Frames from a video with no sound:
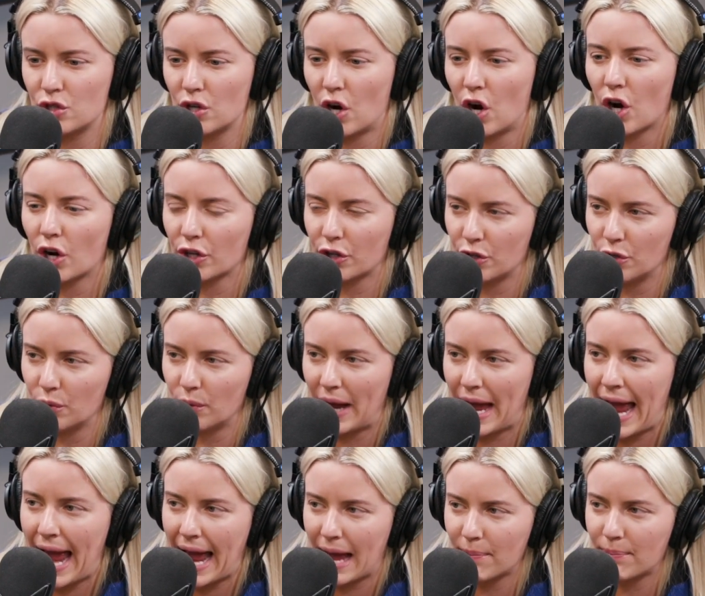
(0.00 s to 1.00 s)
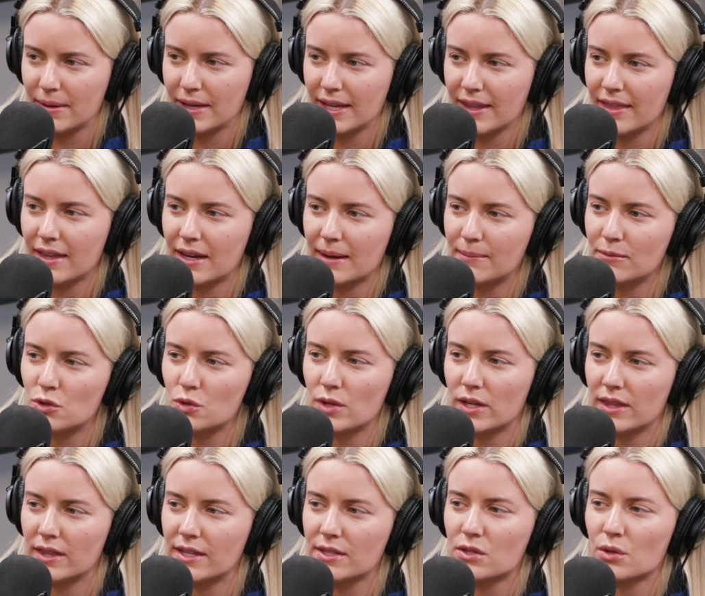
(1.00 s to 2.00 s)
are you happy that I'm
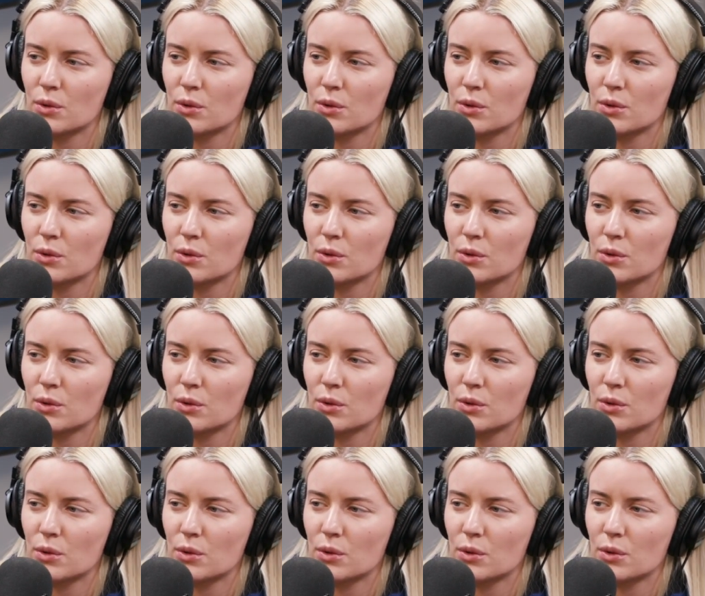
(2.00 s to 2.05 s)
doing this?